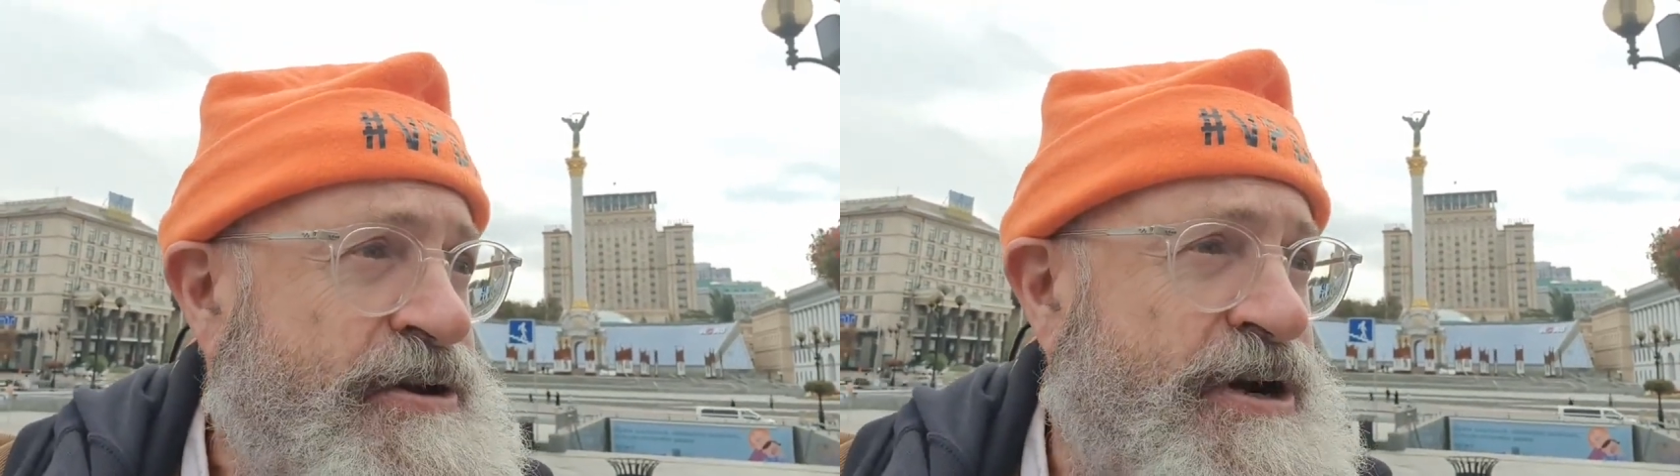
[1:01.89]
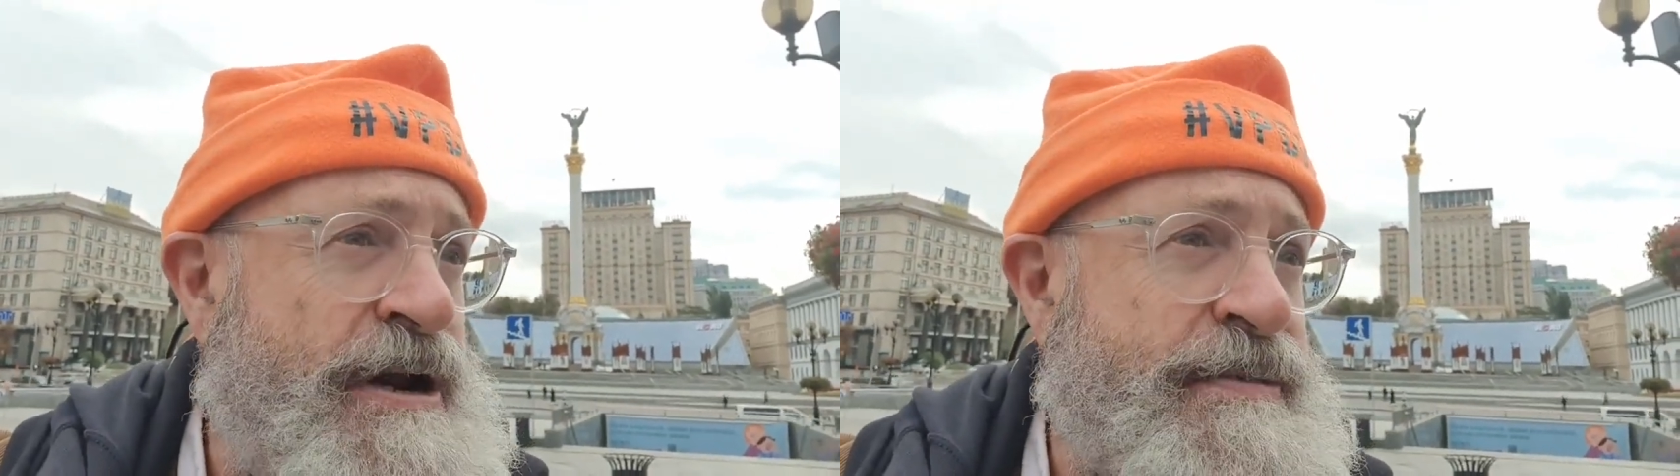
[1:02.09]

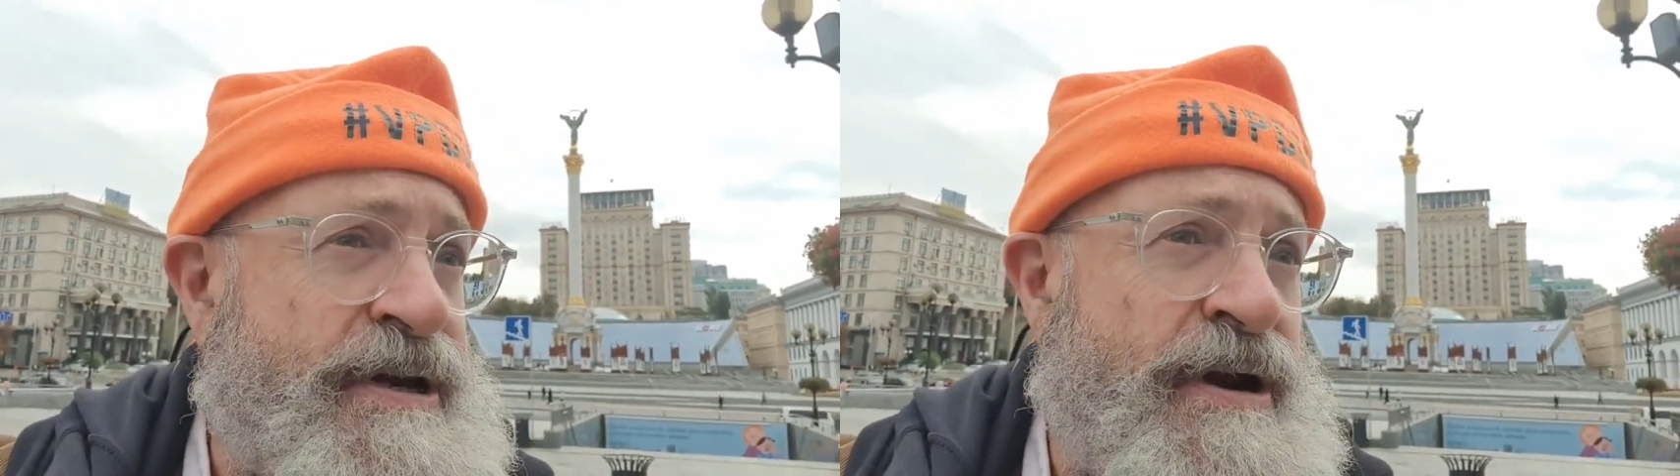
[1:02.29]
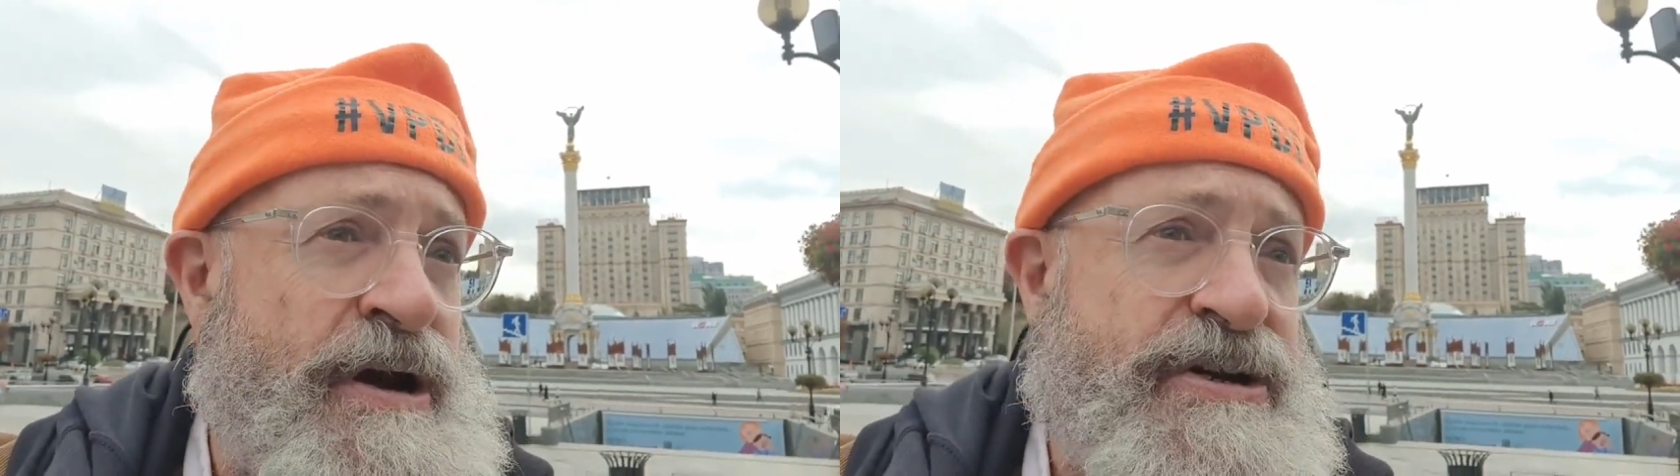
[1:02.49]

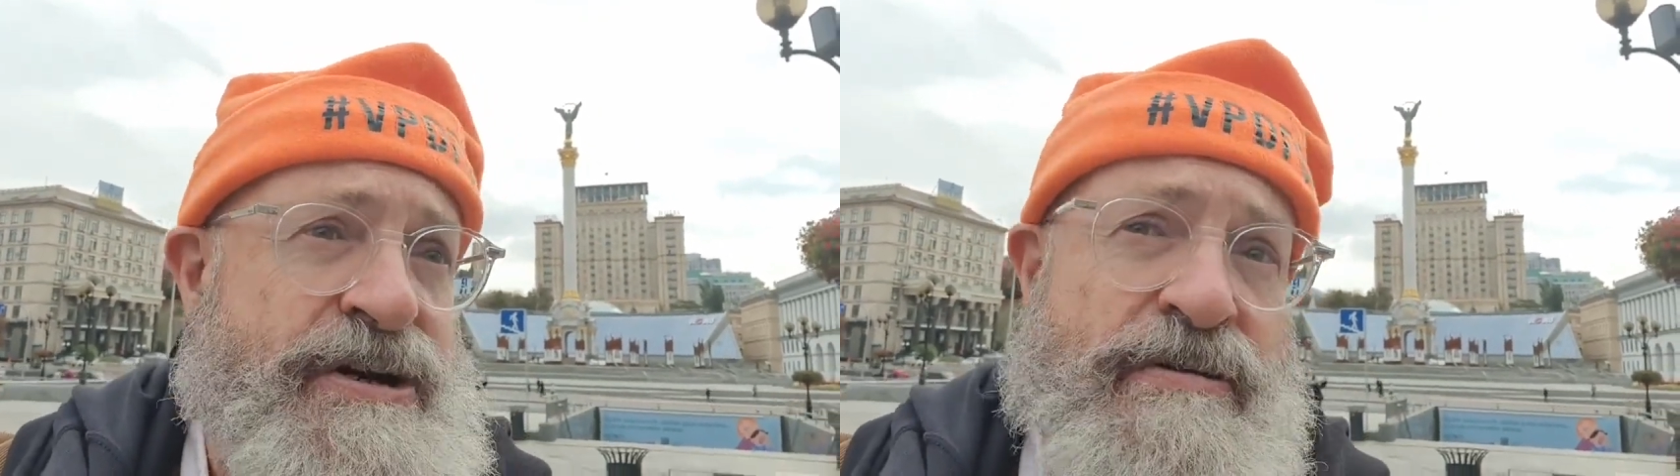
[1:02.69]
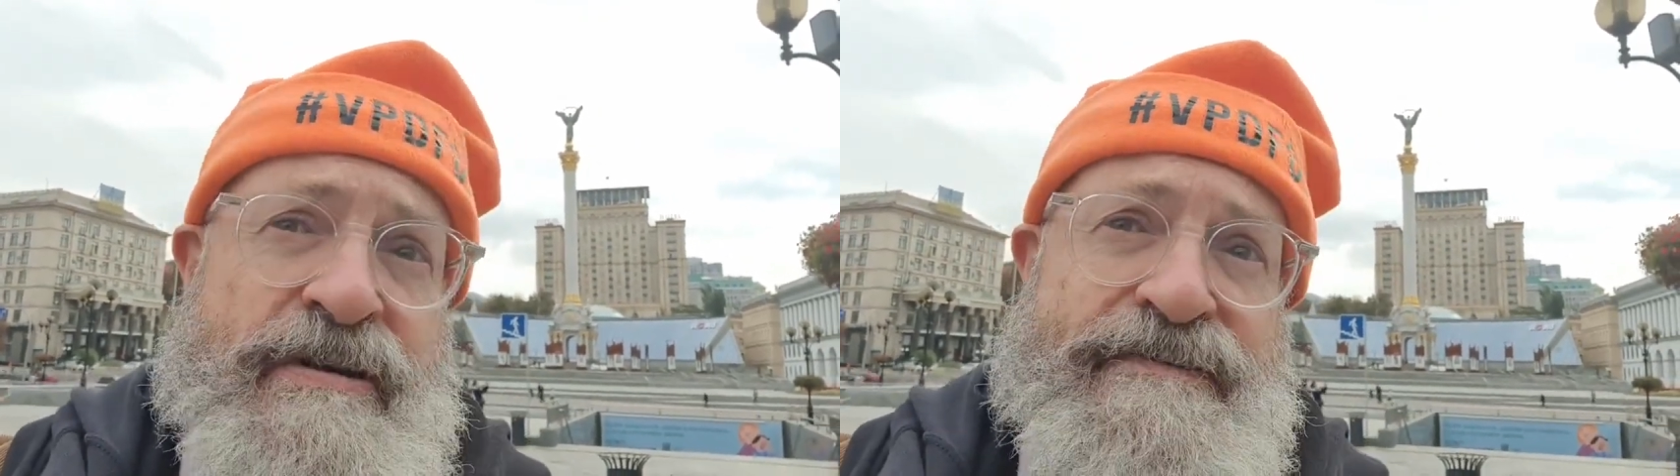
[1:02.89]
James and I
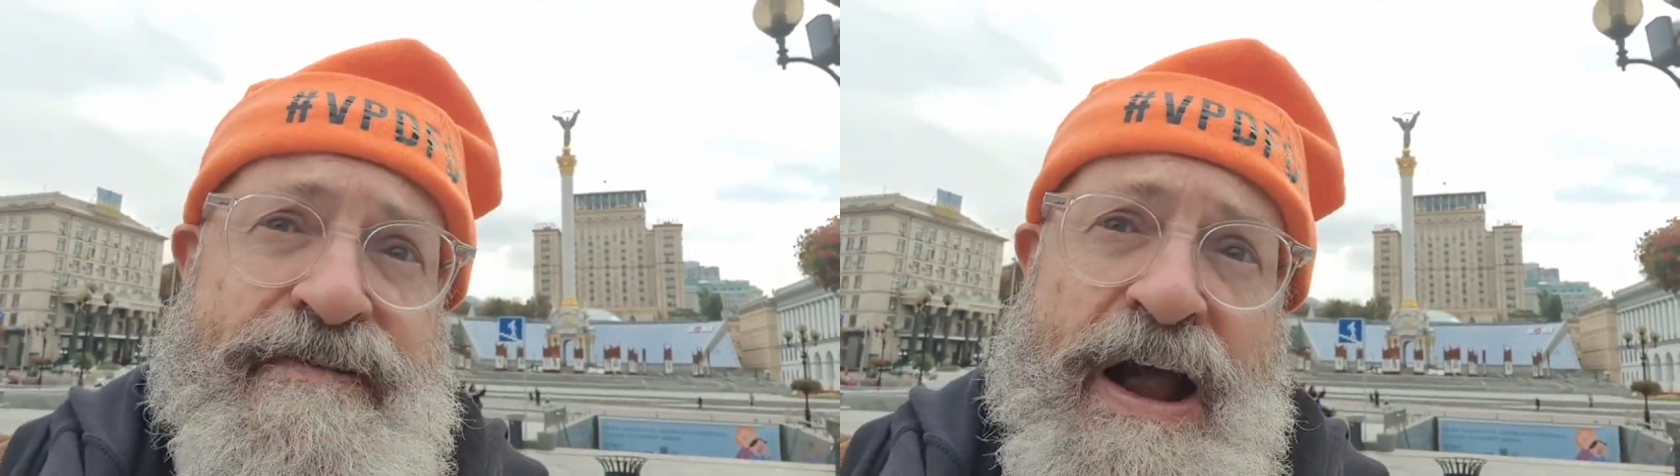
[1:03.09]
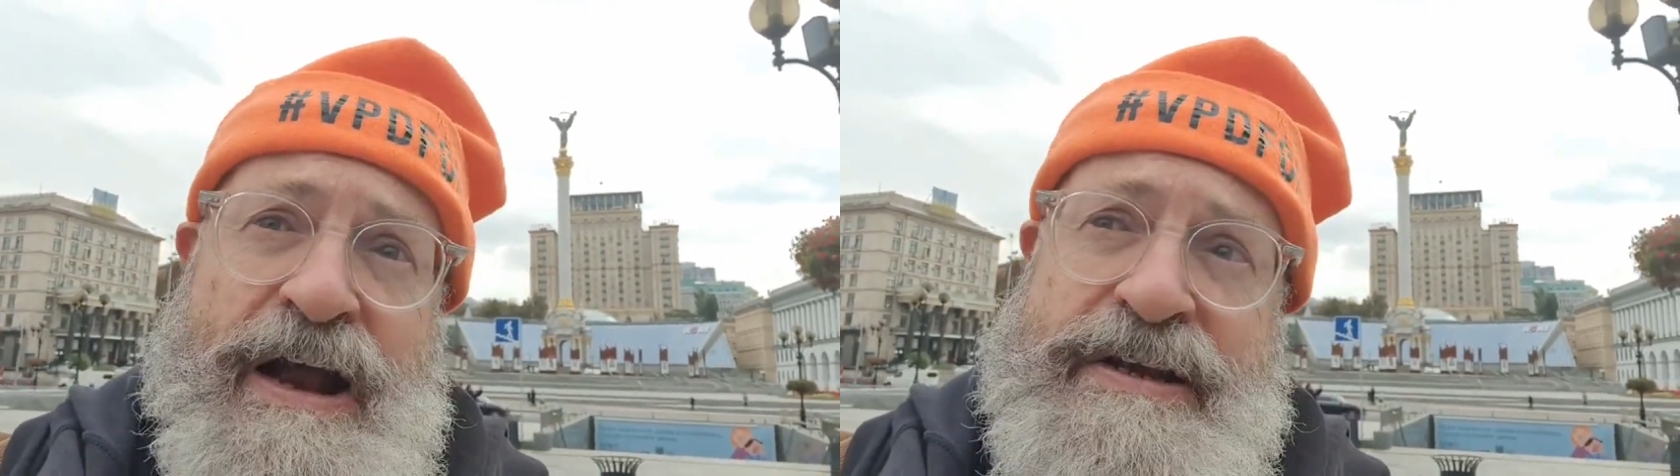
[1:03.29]
chew the
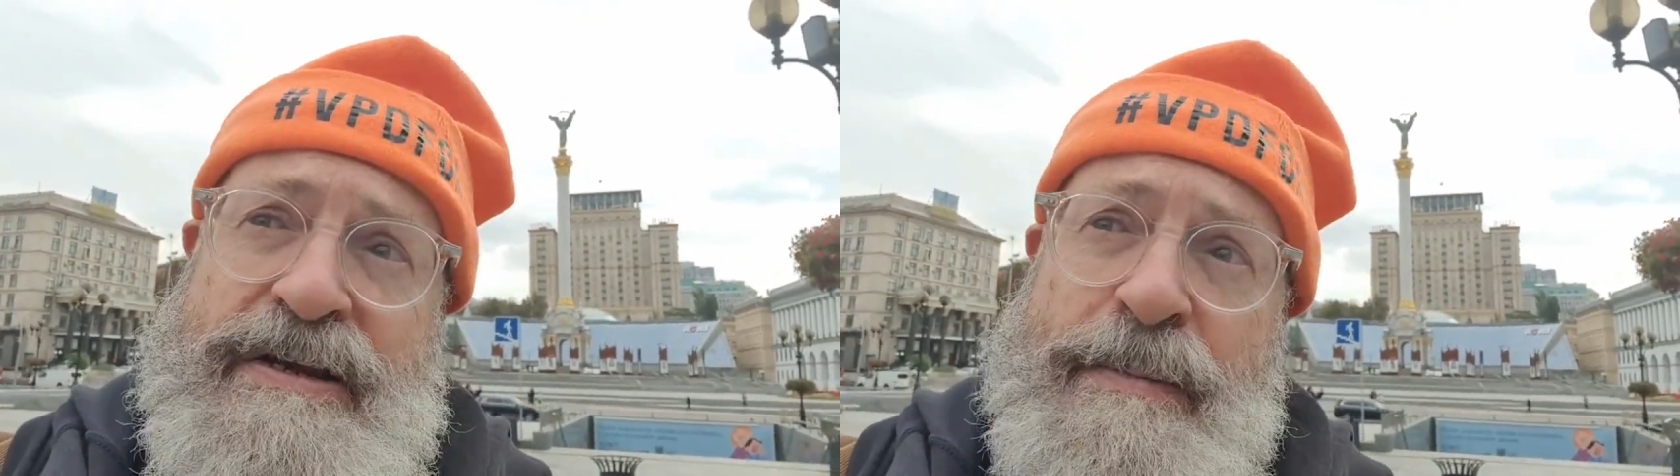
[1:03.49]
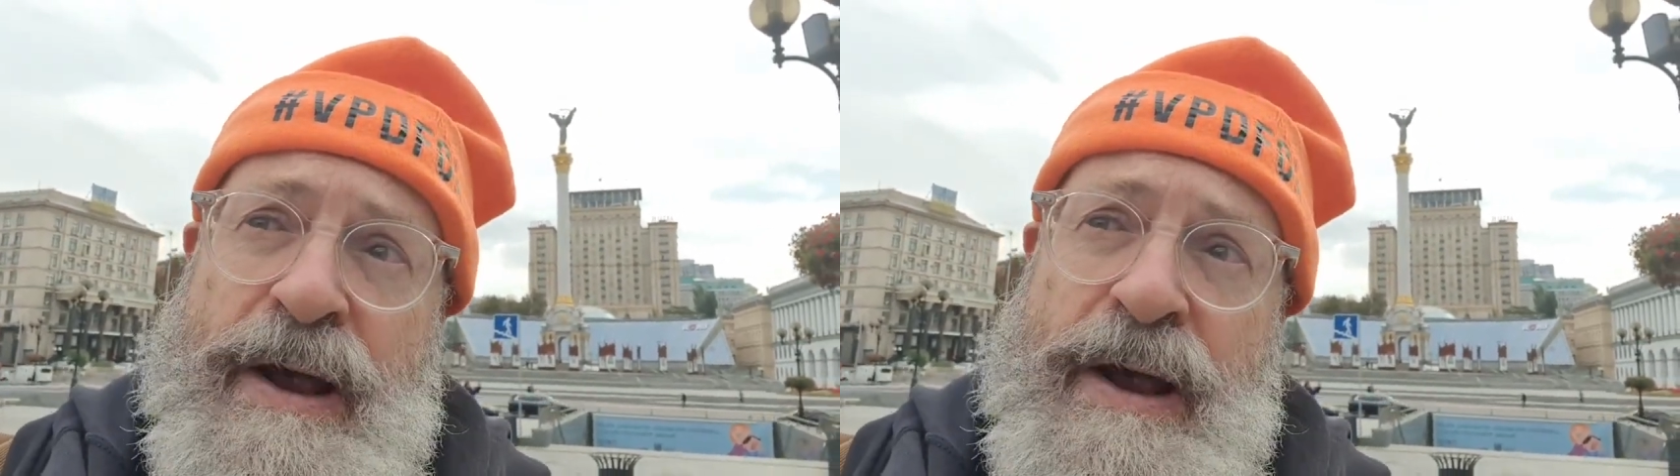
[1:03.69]
fat